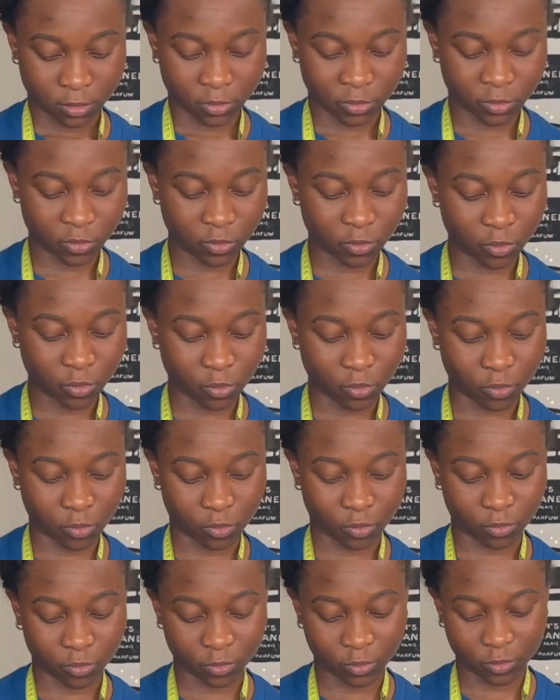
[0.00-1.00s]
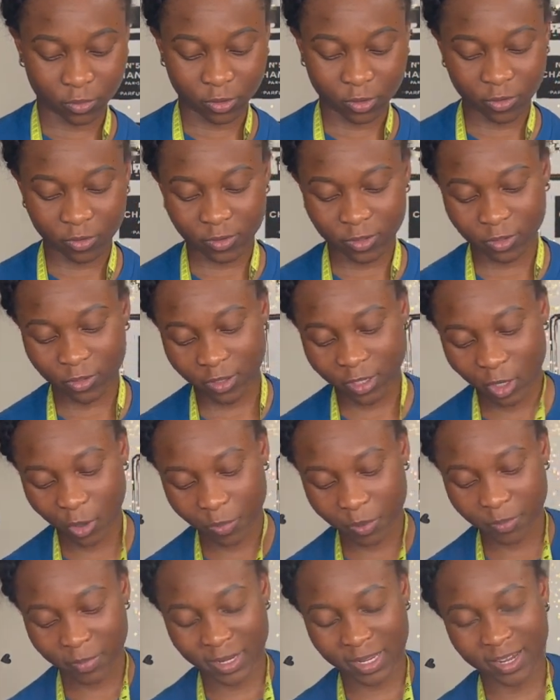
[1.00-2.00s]
Zuko, you're not
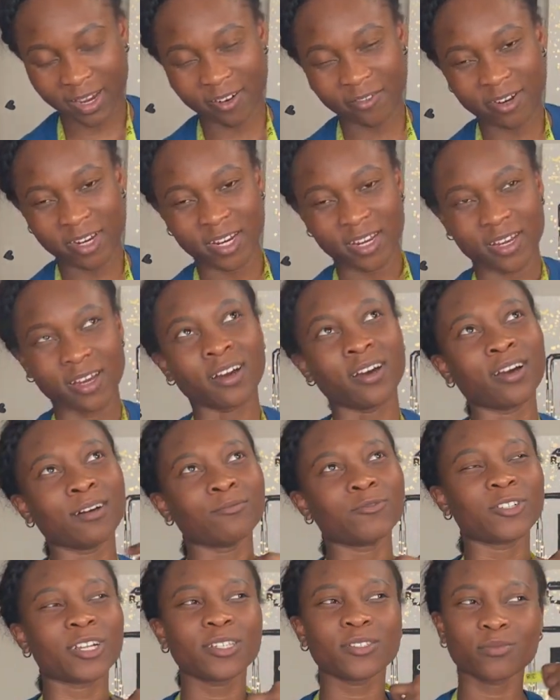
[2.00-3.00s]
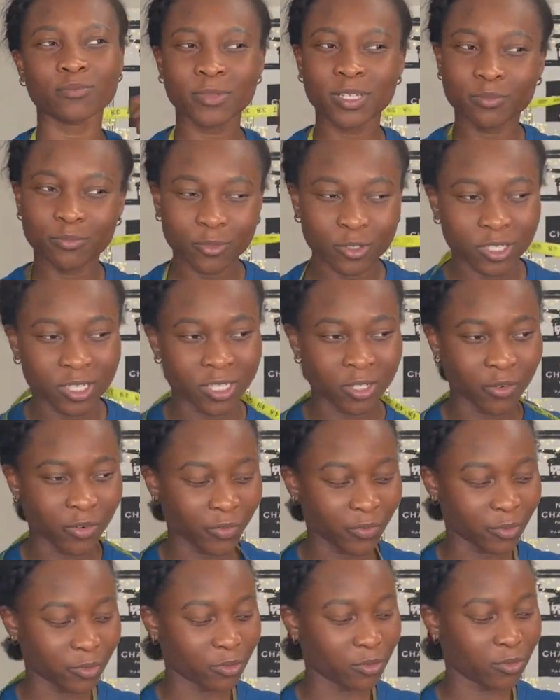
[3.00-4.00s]
helping my career. I'm trying to make money off of you